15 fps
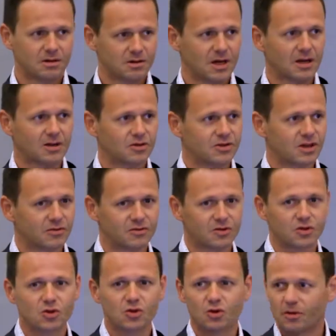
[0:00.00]
get yourself to
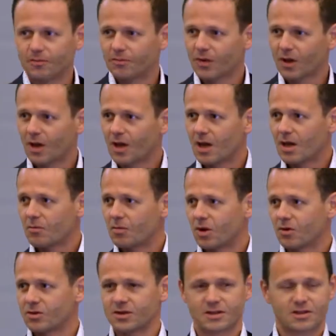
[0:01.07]
school,
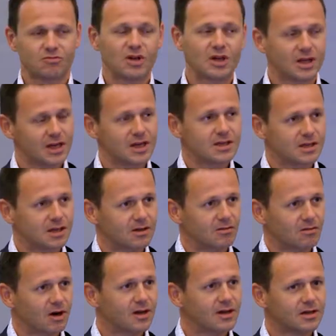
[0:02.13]
because it's really easy,
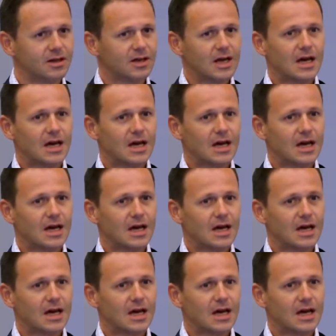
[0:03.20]
right?